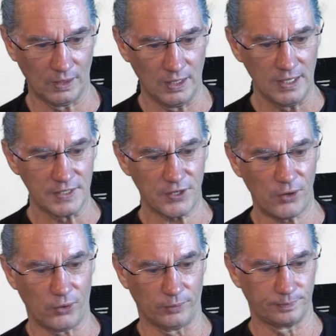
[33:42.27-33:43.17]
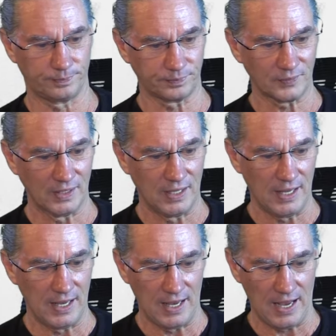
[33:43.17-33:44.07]
So
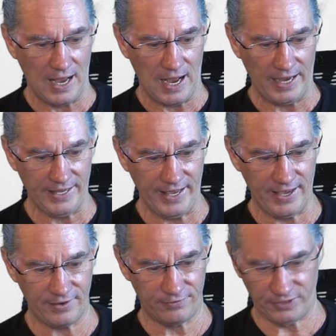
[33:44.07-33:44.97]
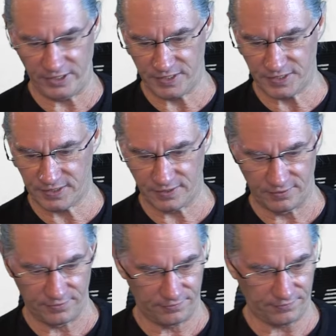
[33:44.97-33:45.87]
I have this
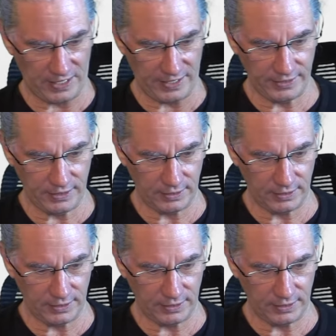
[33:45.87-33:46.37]
file.